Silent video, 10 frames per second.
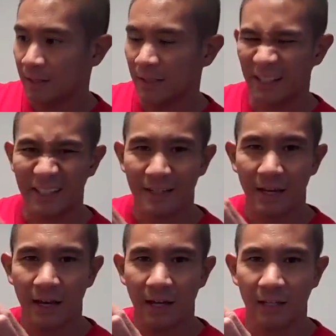like
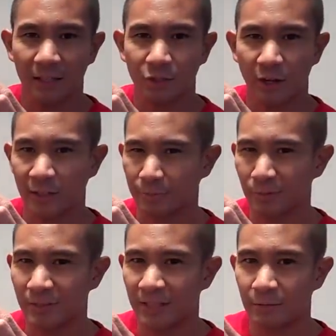uh, Electronics
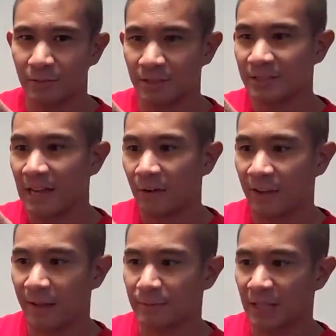Boutique, which is now
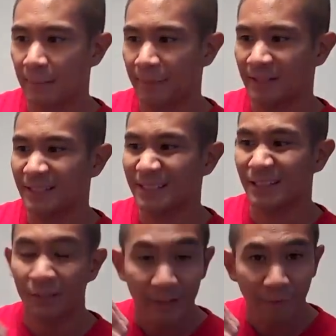GameStop, and it says
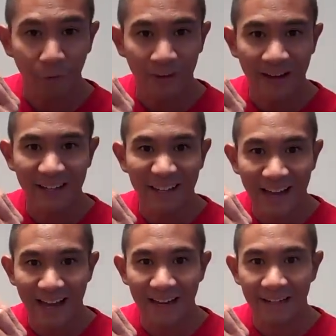
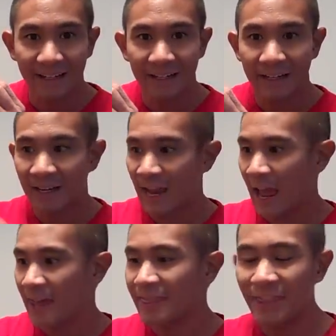$34.99.
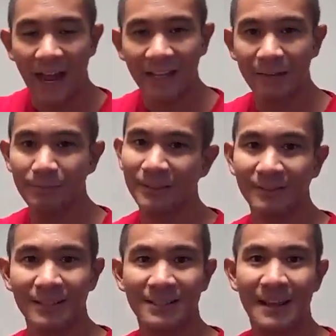And I can't
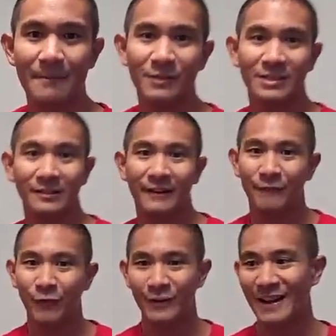believe this game was
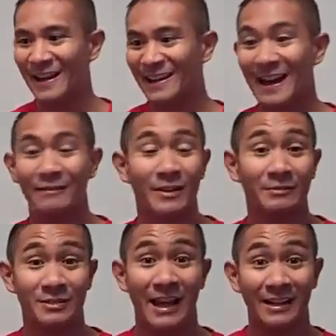$34.99 when
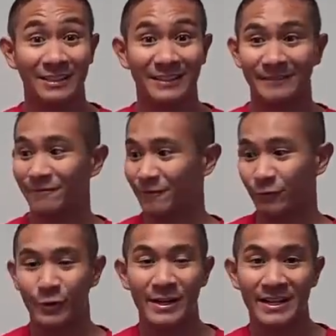it was actually
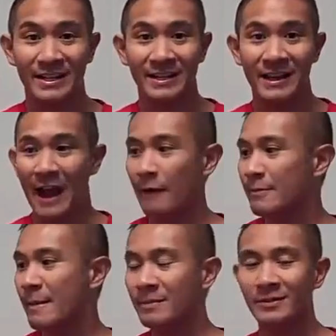free. I
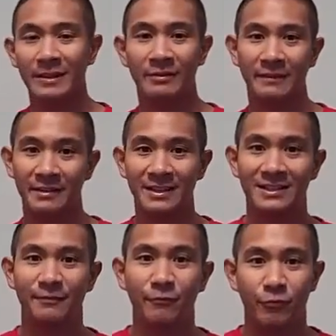remember they were giving
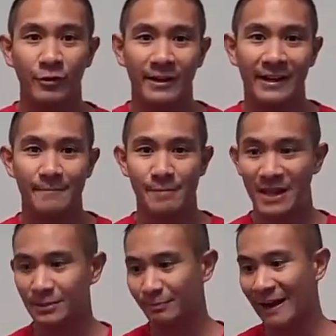this free at
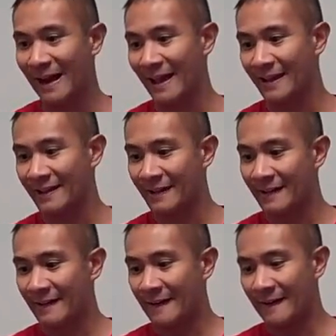Best Buy.
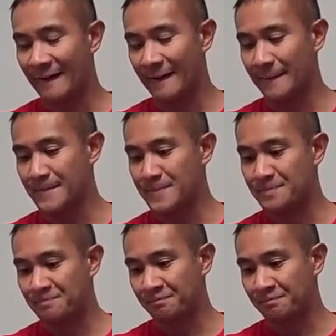Um,